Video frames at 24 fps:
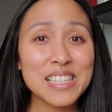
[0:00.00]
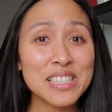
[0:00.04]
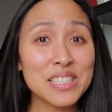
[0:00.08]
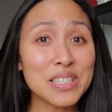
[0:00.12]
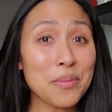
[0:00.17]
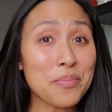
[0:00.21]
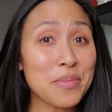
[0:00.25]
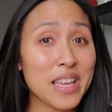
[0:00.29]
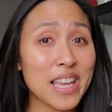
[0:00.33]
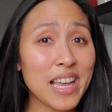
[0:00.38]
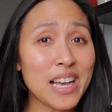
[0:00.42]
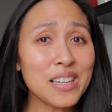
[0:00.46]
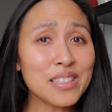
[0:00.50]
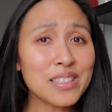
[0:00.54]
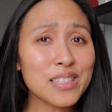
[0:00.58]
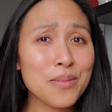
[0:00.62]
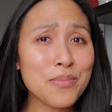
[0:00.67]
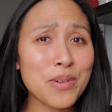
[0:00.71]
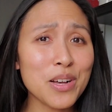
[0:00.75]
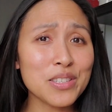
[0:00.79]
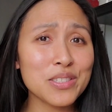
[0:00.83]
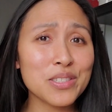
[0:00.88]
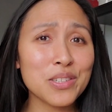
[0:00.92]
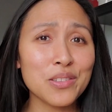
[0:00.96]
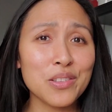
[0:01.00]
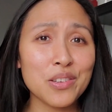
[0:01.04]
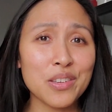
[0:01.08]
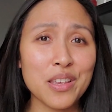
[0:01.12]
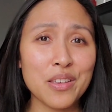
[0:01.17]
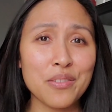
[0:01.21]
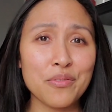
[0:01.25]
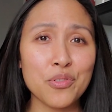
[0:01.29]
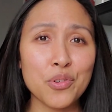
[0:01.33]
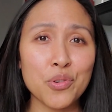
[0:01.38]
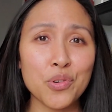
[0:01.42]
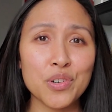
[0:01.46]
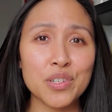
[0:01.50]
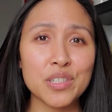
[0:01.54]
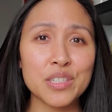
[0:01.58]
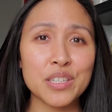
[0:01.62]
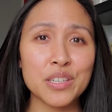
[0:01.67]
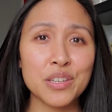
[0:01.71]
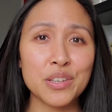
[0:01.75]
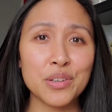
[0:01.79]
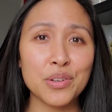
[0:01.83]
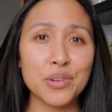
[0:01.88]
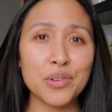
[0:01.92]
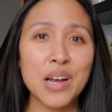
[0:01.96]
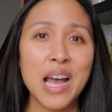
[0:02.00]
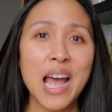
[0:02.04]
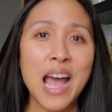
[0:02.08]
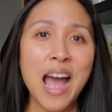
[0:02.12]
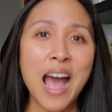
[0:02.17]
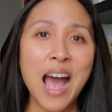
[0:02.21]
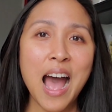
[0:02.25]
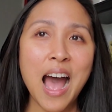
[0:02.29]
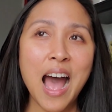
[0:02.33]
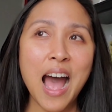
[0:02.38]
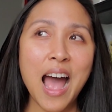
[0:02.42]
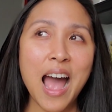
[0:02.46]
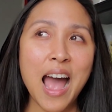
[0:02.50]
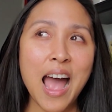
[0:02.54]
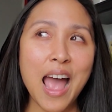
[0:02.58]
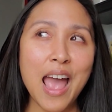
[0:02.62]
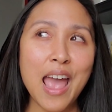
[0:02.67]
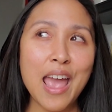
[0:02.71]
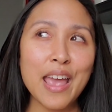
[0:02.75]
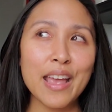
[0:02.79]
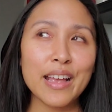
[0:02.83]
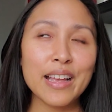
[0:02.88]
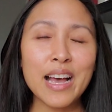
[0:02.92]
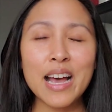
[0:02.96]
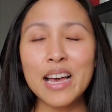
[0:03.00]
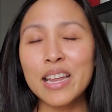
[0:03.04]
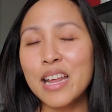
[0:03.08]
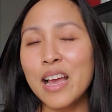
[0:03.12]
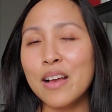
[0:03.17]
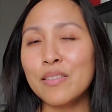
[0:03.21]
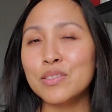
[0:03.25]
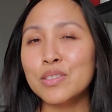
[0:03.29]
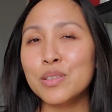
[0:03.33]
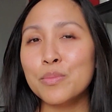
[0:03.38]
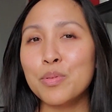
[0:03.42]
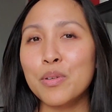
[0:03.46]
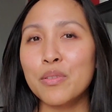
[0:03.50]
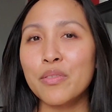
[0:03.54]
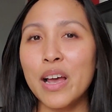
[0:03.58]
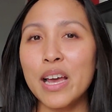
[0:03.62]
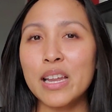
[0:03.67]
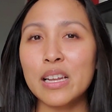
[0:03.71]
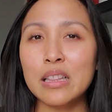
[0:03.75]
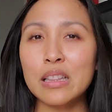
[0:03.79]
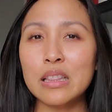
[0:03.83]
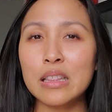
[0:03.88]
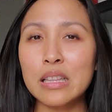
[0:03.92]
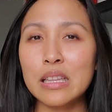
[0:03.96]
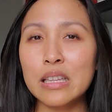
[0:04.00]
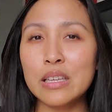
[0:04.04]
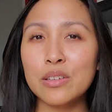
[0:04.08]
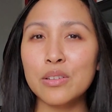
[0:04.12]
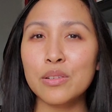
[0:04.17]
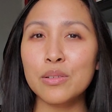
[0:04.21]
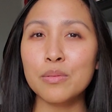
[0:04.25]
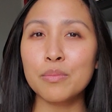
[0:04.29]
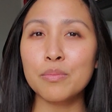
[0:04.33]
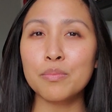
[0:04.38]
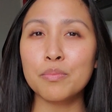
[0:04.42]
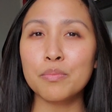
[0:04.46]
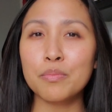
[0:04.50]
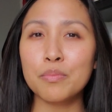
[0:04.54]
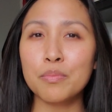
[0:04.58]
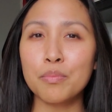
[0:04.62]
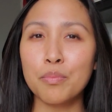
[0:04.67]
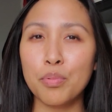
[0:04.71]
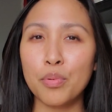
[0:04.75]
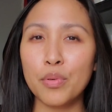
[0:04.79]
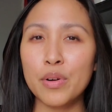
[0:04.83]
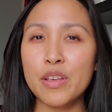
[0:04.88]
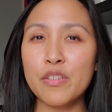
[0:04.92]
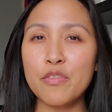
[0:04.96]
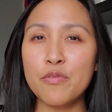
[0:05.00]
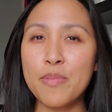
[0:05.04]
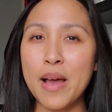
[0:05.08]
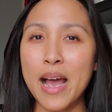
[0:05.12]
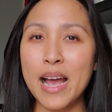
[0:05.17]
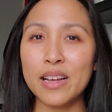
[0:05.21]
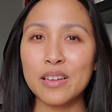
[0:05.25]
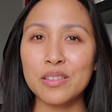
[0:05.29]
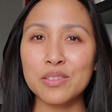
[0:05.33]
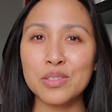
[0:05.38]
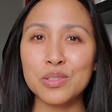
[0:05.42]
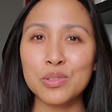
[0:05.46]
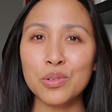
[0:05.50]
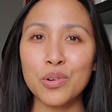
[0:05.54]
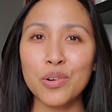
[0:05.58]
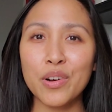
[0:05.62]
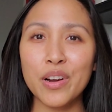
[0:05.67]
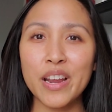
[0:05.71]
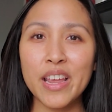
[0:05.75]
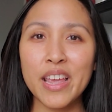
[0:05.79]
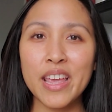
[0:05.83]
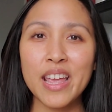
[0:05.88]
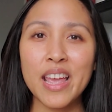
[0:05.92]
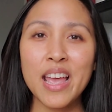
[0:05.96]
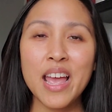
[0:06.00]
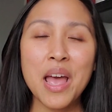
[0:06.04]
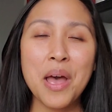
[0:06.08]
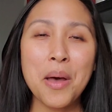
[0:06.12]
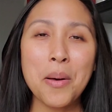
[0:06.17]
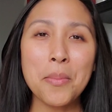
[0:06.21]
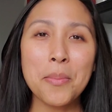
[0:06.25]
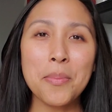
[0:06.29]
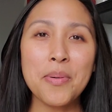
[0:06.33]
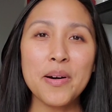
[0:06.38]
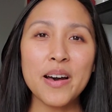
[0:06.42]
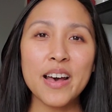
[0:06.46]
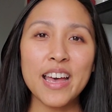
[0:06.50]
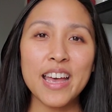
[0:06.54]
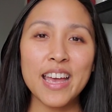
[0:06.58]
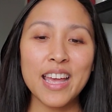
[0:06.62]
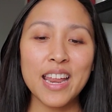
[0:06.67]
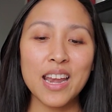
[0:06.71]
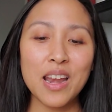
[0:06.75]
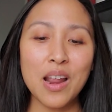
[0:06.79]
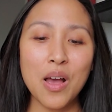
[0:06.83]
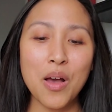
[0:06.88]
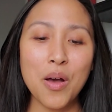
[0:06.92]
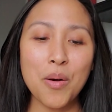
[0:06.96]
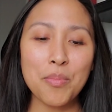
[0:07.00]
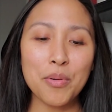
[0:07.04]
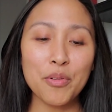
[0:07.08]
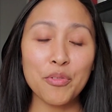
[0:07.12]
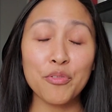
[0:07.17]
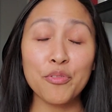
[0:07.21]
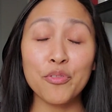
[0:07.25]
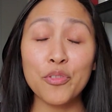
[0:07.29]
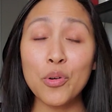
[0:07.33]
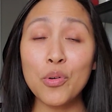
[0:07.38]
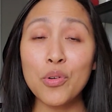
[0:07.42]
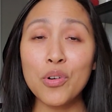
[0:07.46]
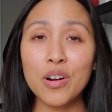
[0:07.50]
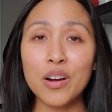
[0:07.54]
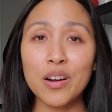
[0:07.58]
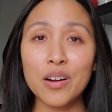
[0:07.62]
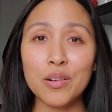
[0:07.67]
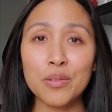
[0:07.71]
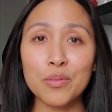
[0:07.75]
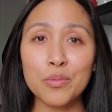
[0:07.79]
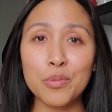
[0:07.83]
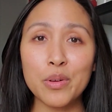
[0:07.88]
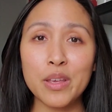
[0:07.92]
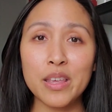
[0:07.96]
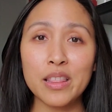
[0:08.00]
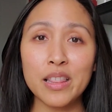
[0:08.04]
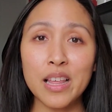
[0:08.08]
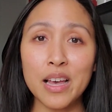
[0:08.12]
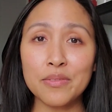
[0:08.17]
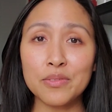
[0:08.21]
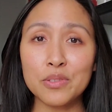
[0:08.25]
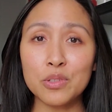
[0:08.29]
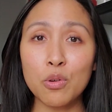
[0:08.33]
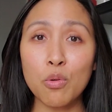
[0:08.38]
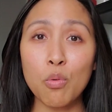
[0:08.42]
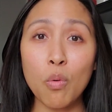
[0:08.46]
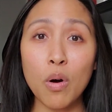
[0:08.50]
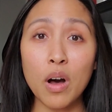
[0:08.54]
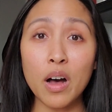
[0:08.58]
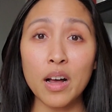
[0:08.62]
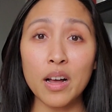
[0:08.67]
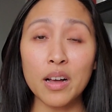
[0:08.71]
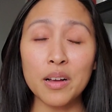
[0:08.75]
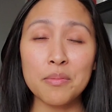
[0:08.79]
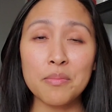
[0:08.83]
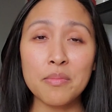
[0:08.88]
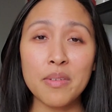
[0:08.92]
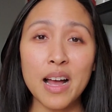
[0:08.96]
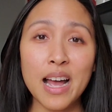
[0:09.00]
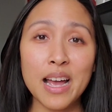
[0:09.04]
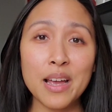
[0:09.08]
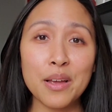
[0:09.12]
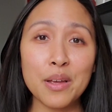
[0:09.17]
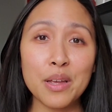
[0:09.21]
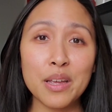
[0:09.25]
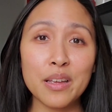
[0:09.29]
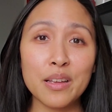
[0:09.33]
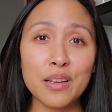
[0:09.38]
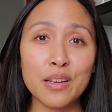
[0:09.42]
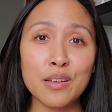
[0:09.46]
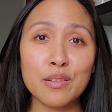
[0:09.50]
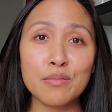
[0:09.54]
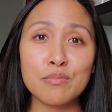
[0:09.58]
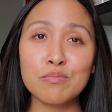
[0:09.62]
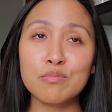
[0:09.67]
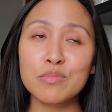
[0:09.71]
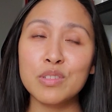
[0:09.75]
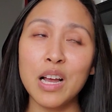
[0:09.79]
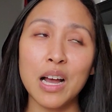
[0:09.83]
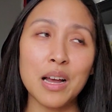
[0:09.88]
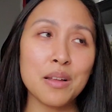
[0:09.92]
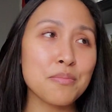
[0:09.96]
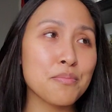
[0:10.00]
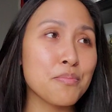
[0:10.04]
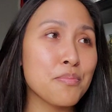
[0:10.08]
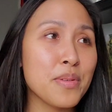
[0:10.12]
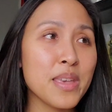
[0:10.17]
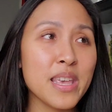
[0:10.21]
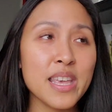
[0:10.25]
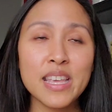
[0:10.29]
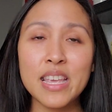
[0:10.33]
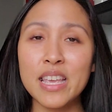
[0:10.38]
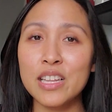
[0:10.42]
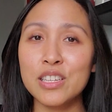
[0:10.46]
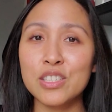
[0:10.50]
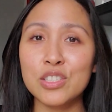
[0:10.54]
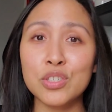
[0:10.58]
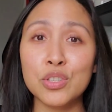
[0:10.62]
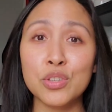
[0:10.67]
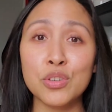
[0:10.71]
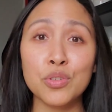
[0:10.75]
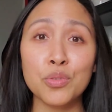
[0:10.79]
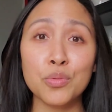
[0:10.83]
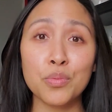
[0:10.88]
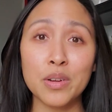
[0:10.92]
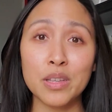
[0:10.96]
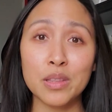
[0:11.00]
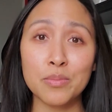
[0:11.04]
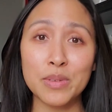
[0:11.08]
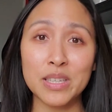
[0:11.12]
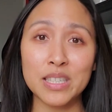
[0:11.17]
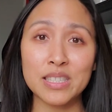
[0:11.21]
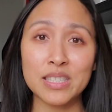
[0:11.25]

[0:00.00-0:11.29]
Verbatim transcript: Something else I'm also looking forward to, I kind of have to provide a little brief backstory, but before we left Guam, I got big into rhythmic